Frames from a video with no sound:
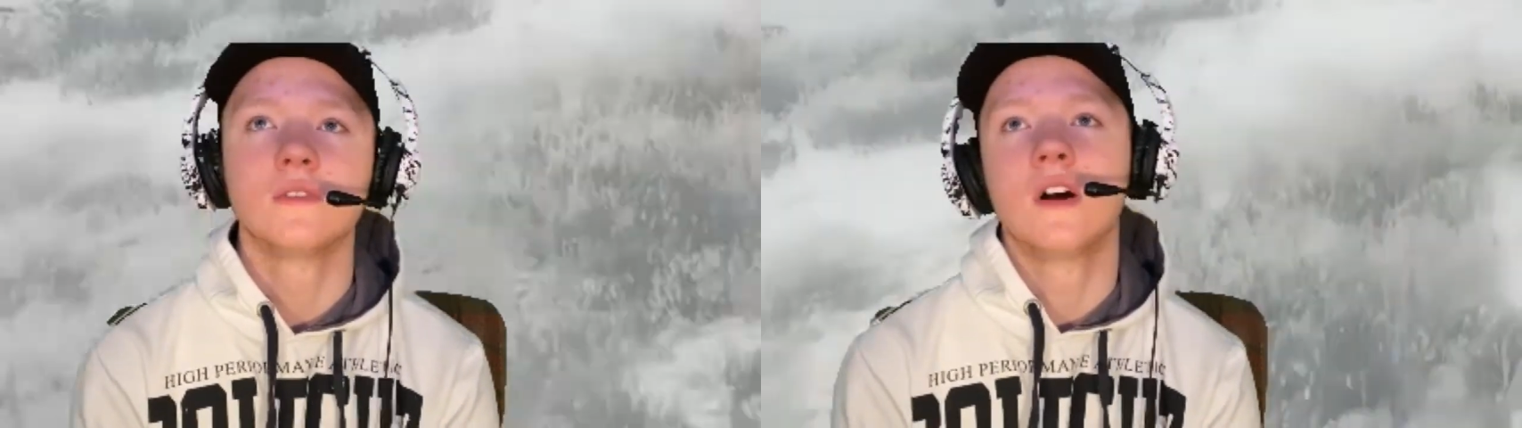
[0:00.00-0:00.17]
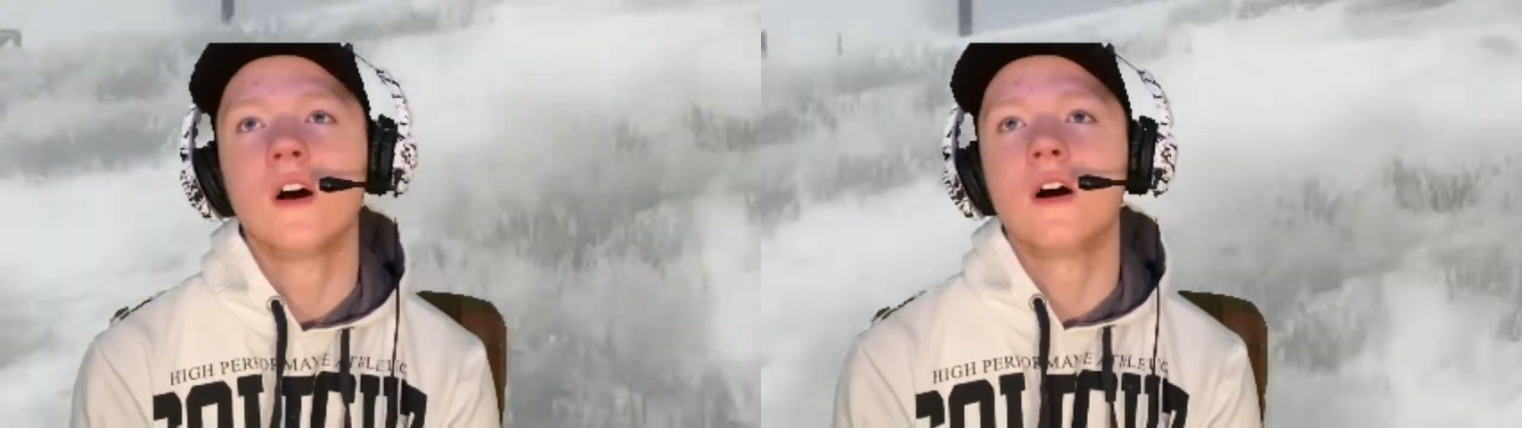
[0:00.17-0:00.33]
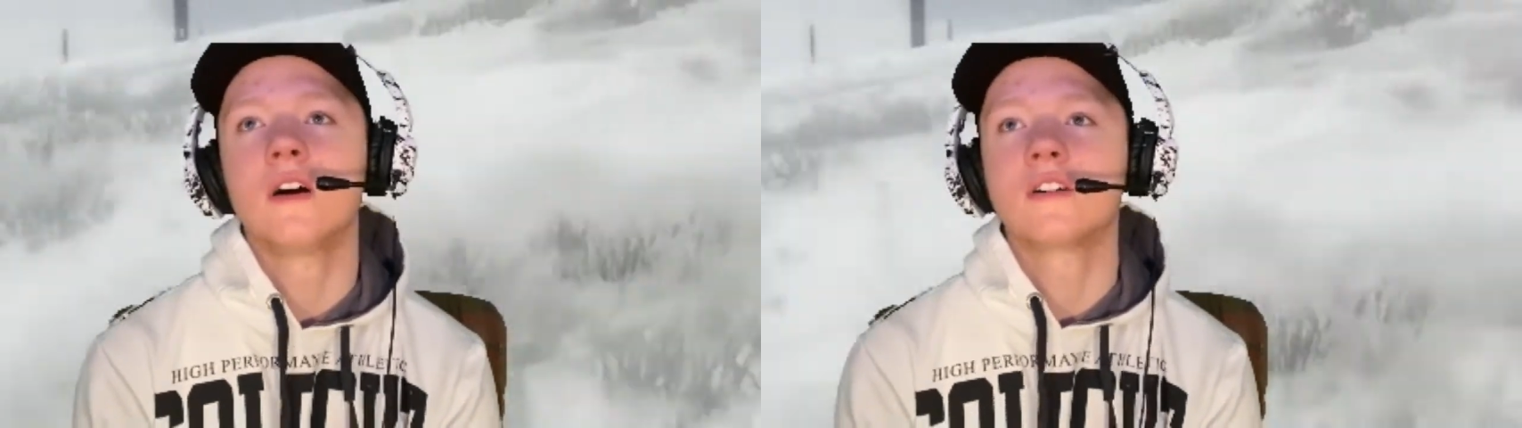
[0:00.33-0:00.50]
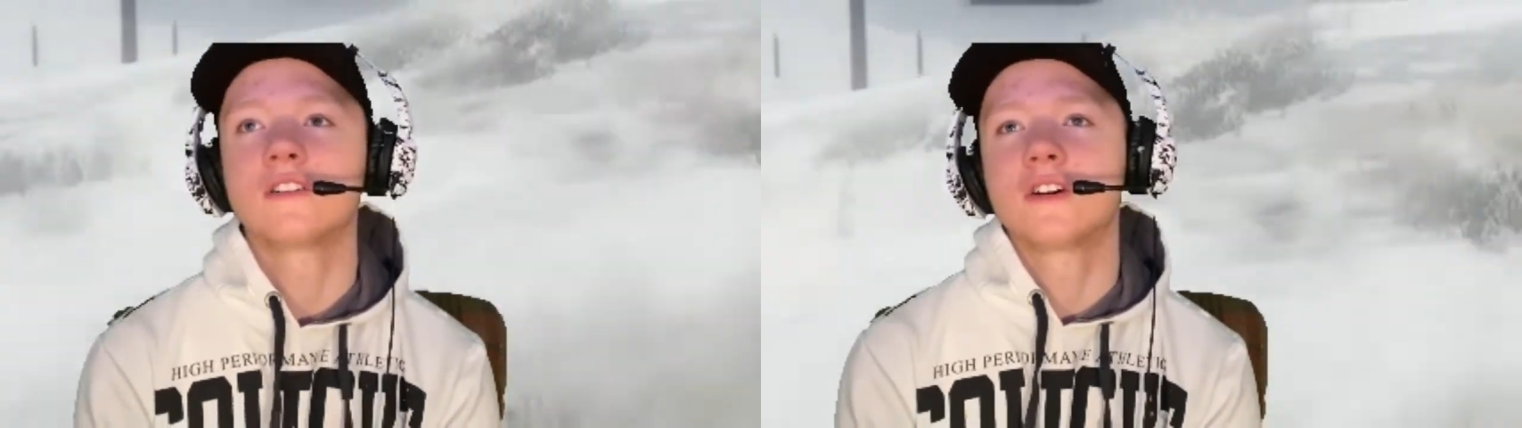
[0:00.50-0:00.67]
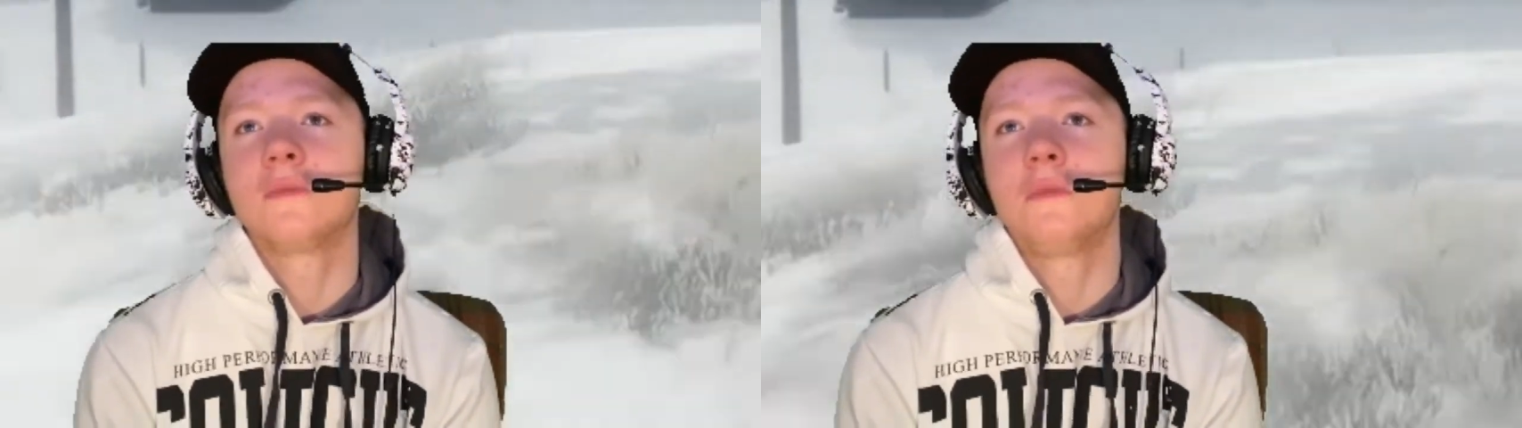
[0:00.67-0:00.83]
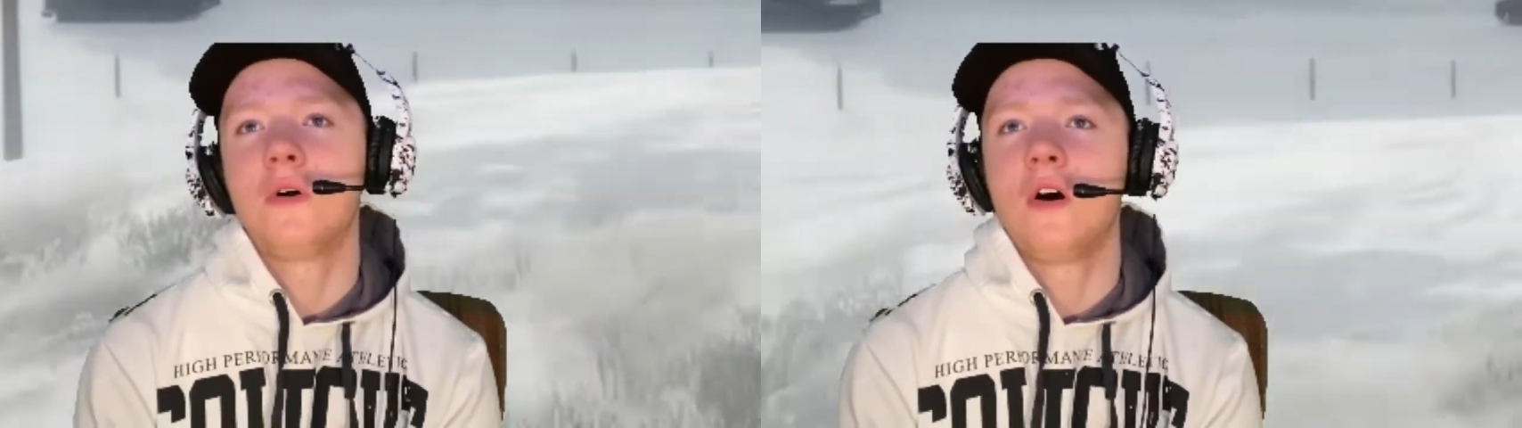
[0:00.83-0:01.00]
Nah,
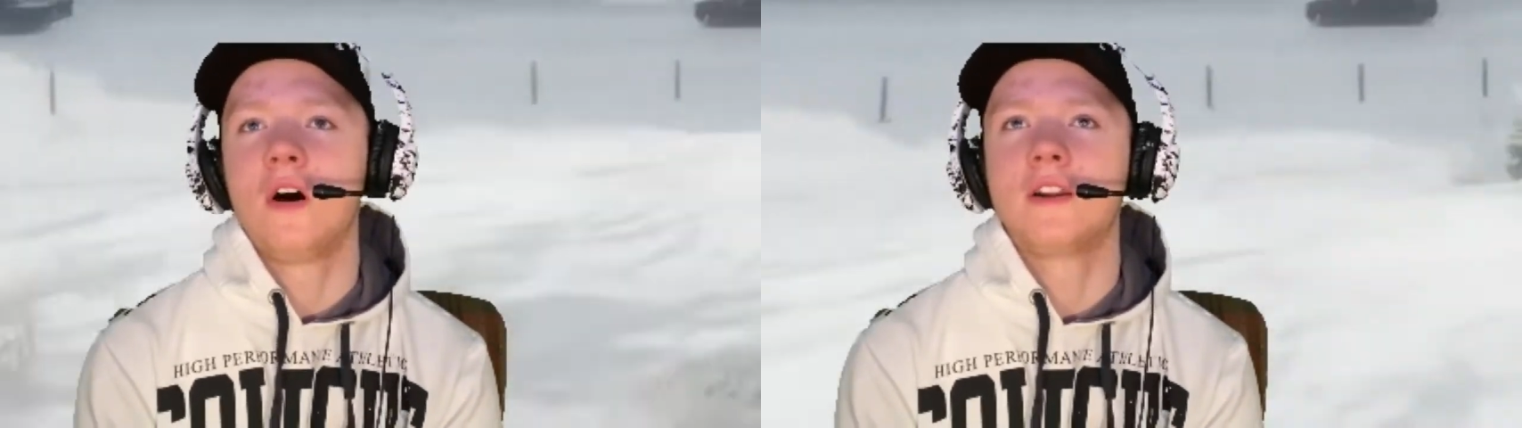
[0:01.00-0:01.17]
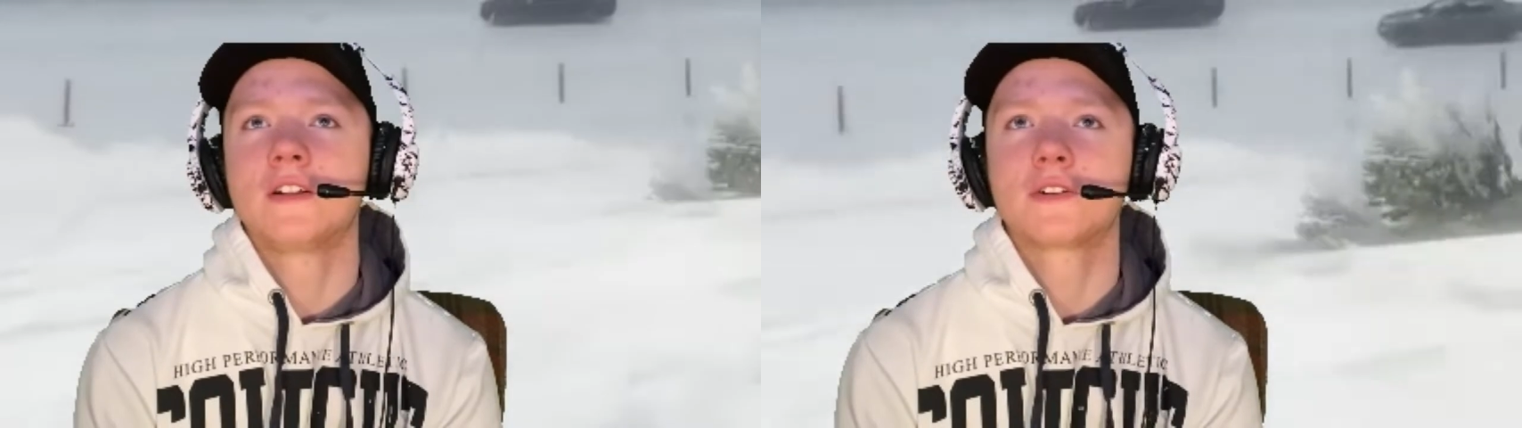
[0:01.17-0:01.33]
come on,